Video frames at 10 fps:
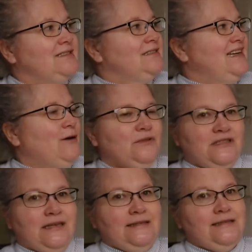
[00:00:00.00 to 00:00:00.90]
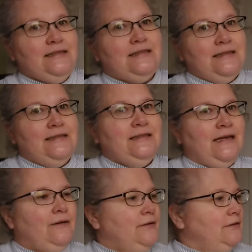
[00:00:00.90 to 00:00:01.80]
downsize it, size it
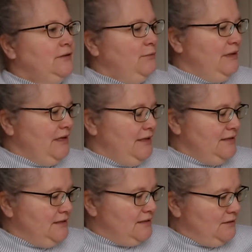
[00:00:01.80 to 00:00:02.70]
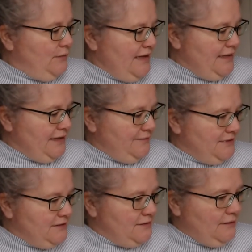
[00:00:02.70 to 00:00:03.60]
down a little bit as the weight keeps